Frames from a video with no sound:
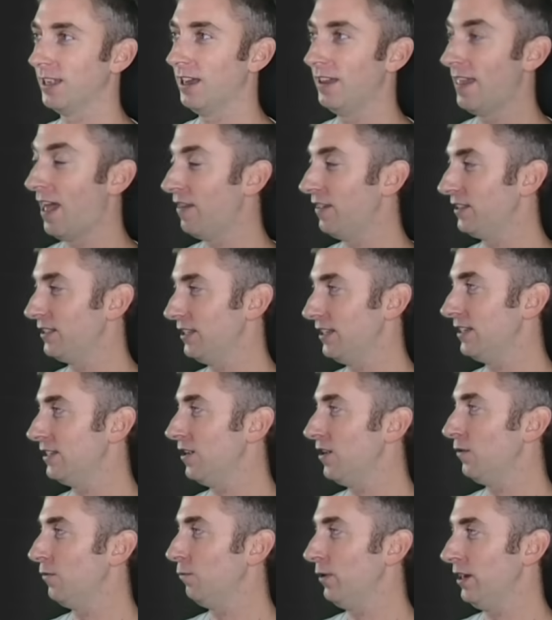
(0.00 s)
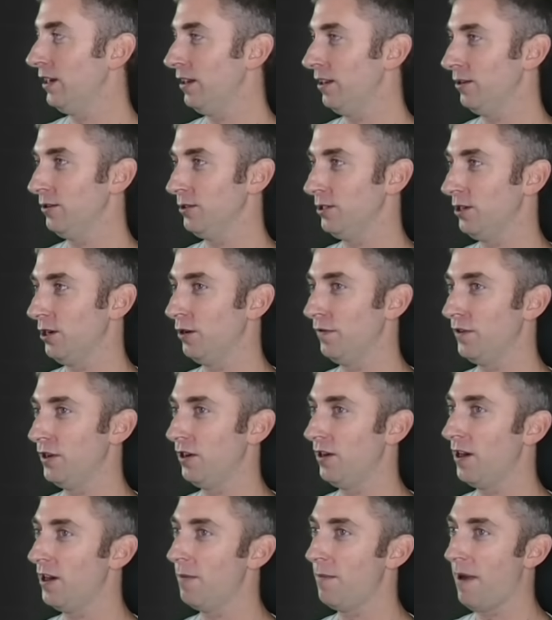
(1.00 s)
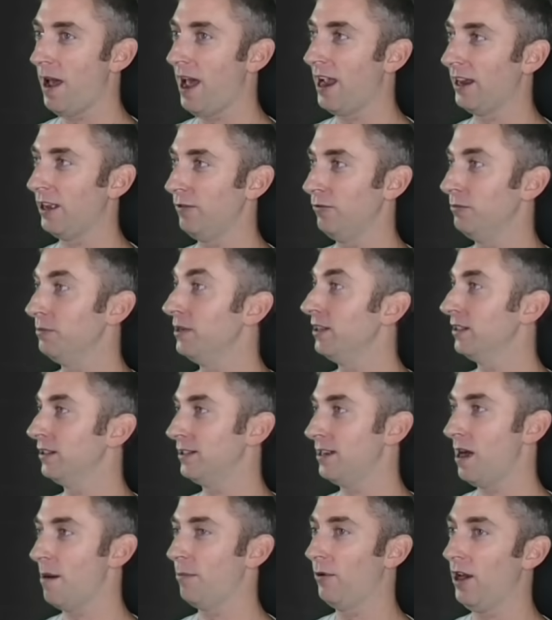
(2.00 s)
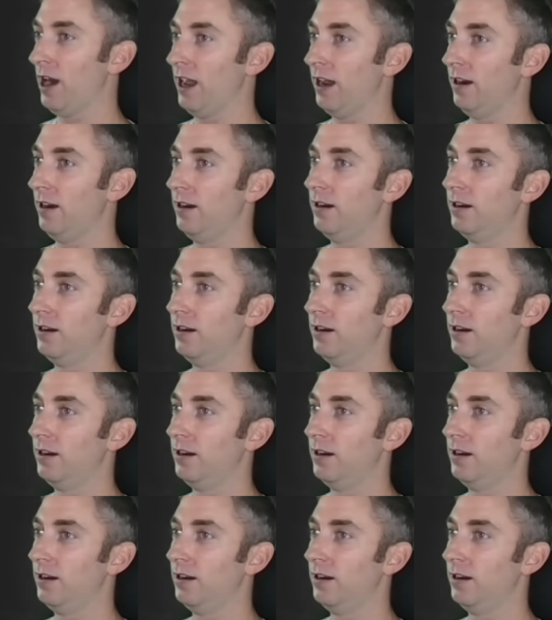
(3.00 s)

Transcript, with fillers: Now this is on Windows, so if you're on a Mac, it will be in the top right.